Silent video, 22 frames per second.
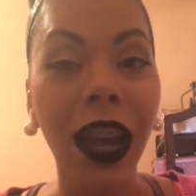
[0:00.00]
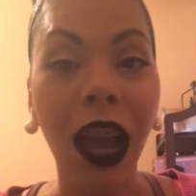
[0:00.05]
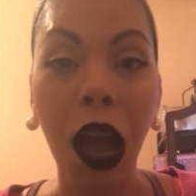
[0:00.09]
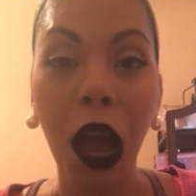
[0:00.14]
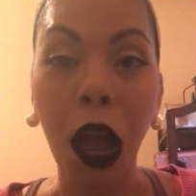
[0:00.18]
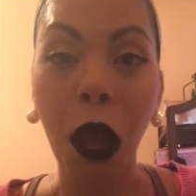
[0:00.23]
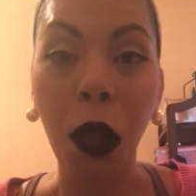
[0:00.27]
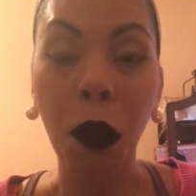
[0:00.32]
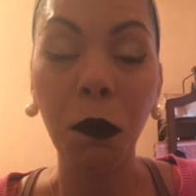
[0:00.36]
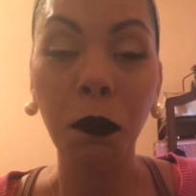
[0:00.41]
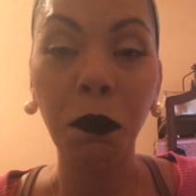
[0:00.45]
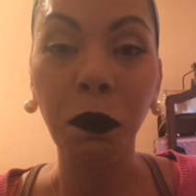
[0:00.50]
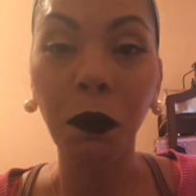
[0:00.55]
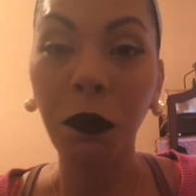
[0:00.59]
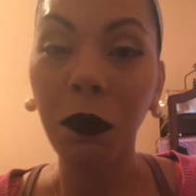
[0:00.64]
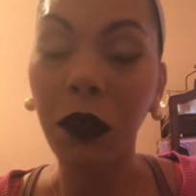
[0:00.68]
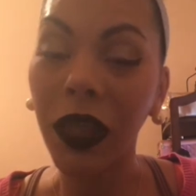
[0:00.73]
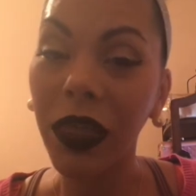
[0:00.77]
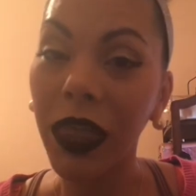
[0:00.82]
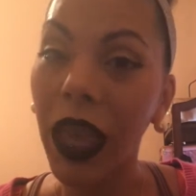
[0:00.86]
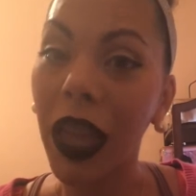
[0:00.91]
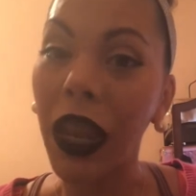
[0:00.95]

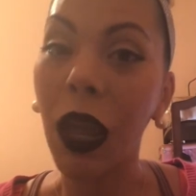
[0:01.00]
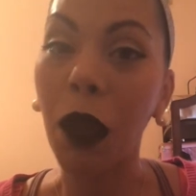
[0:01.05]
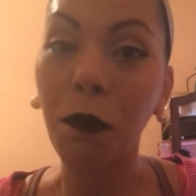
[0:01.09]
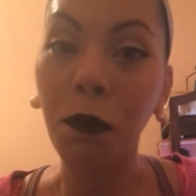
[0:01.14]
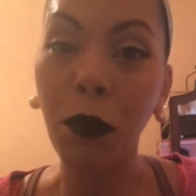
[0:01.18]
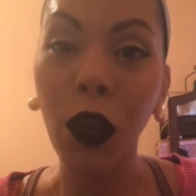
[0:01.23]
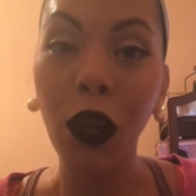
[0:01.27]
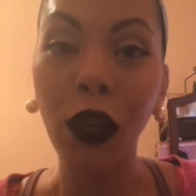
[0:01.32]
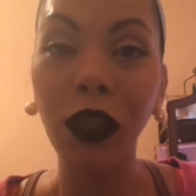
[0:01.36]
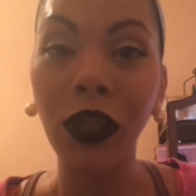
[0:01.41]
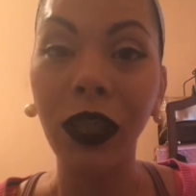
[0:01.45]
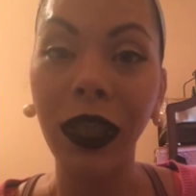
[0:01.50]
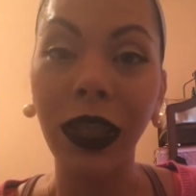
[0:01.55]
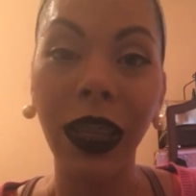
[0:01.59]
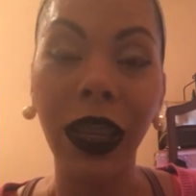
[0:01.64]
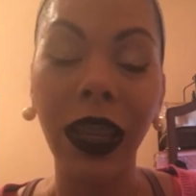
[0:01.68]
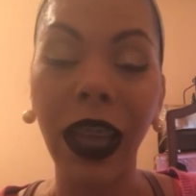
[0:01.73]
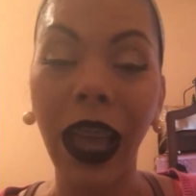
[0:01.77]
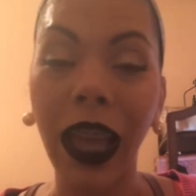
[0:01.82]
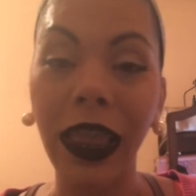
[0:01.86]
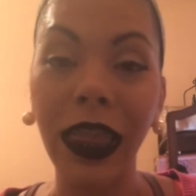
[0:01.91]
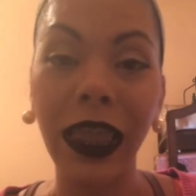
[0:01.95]
that I'm
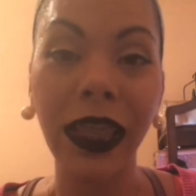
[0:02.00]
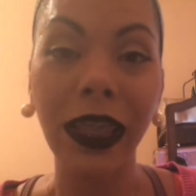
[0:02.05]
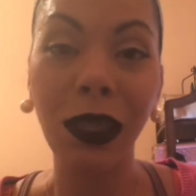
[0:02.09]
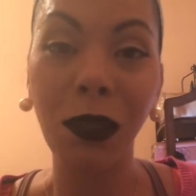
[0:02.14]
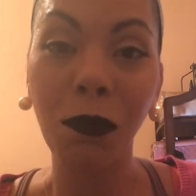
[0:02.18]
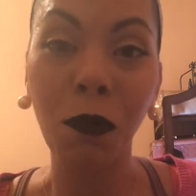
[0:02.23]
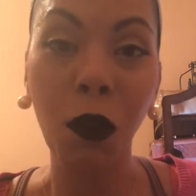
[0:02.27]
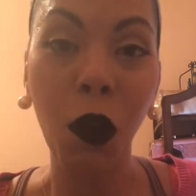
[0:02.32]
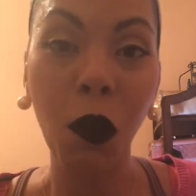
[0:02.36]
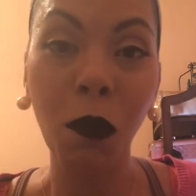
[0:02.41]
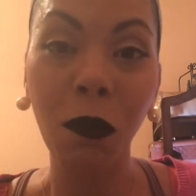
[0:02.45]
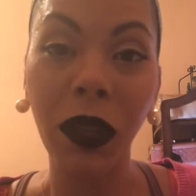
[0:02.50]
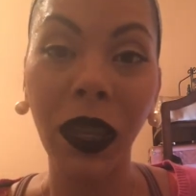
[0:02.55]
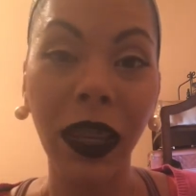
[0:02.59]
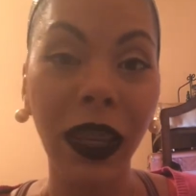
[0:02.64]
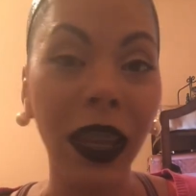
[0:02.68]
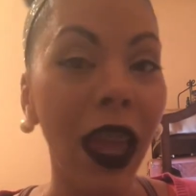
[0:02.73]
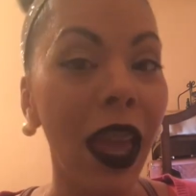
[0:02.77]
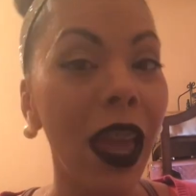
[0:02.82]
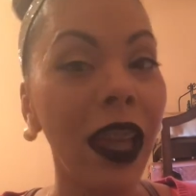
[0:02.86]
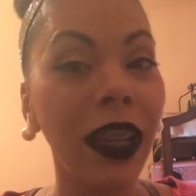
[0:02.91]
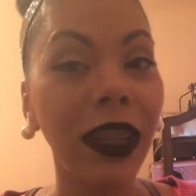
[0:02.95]
purchasing at this
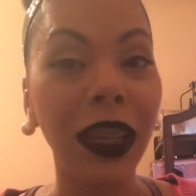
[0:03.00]
moment